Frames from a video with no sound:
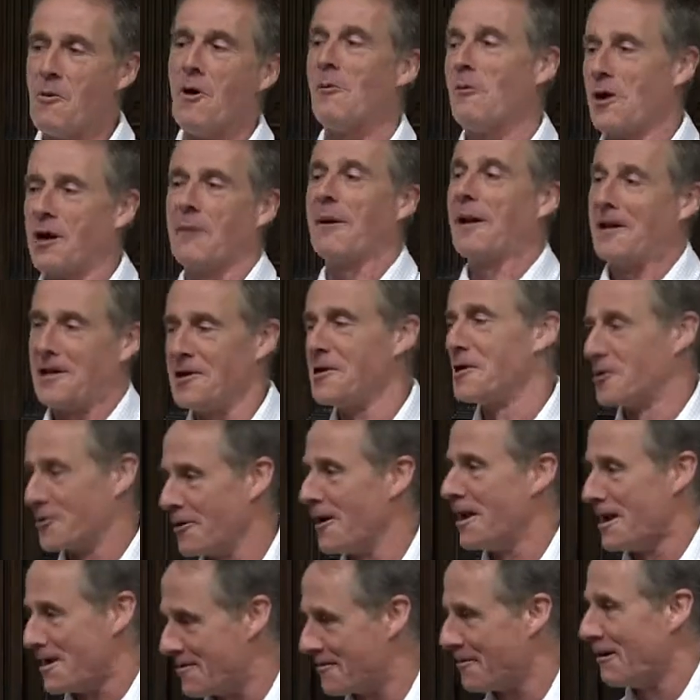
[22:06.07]
Well, what about your
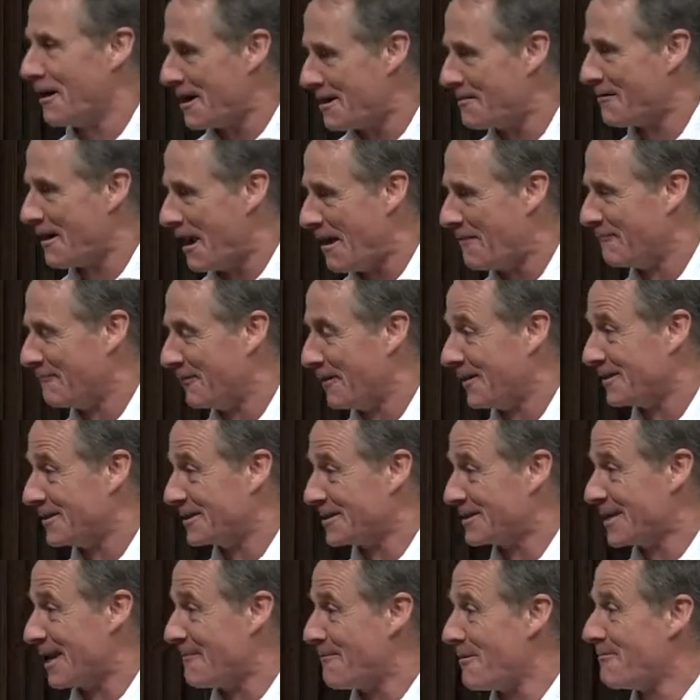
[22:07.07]

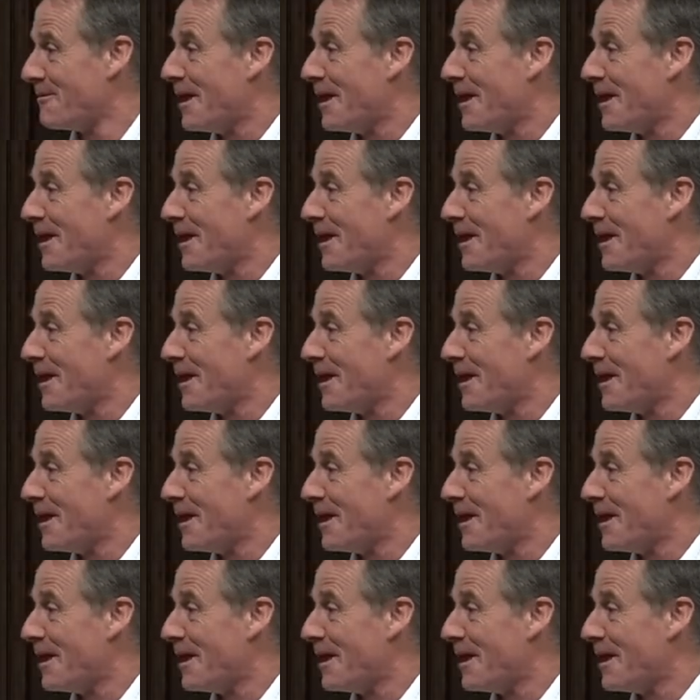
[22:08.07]
great-great-grandfather's name?